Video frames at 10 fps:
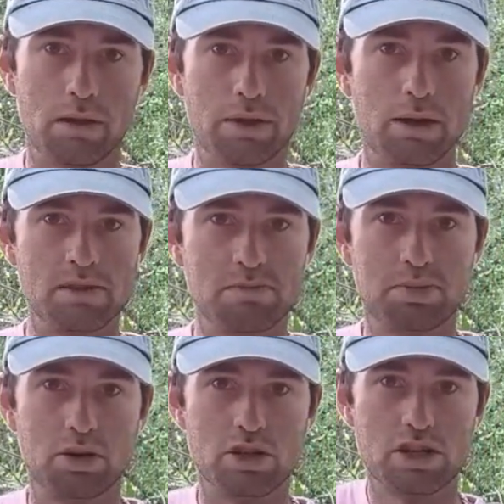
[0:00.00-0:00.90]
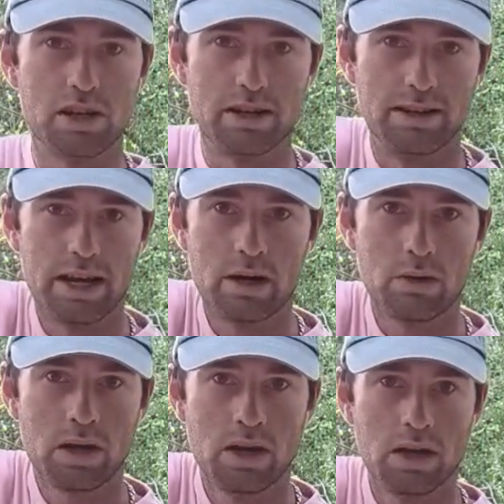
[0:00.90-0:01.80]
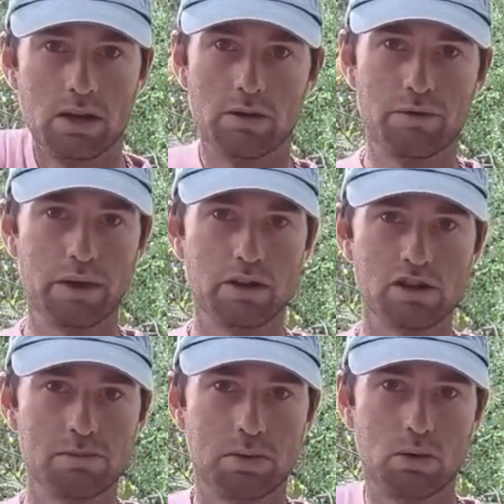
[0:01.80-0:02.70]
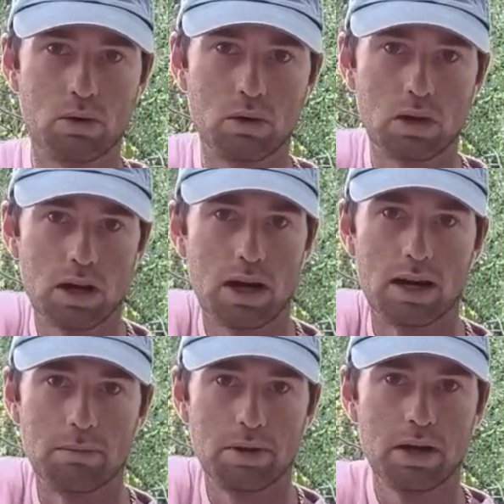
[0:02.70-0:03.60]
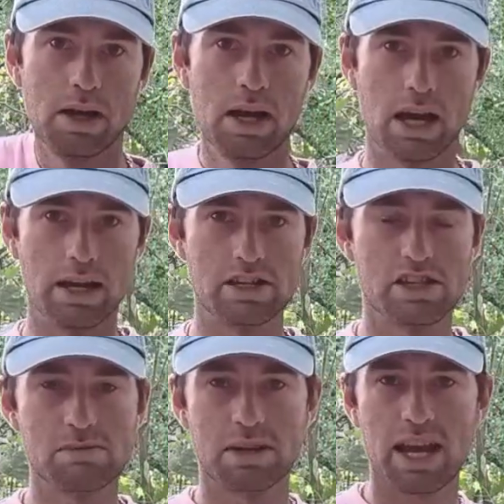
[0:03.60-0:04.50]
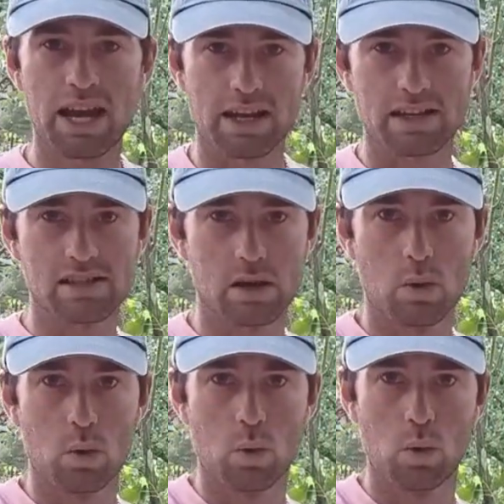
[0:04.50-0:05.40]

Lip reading: The thumbs push down, the fingers pull up. And it's just mechanics.